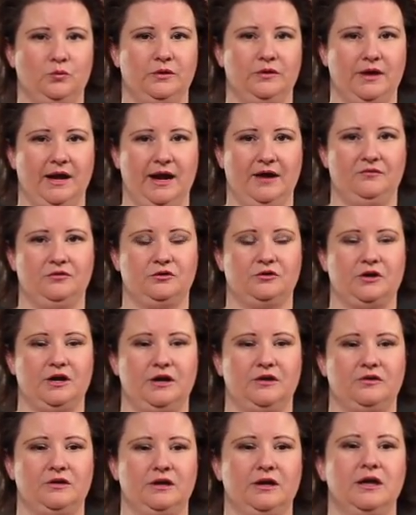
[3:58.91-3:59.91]
with
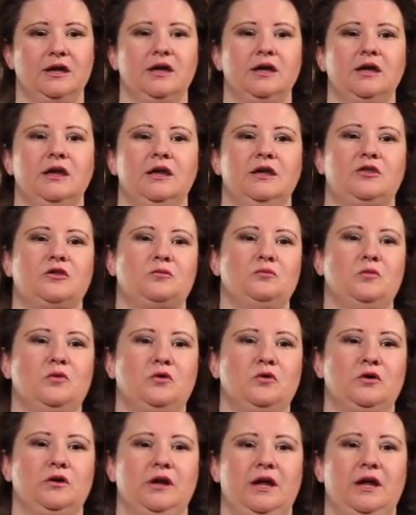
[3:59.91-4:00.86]
advertising. It's more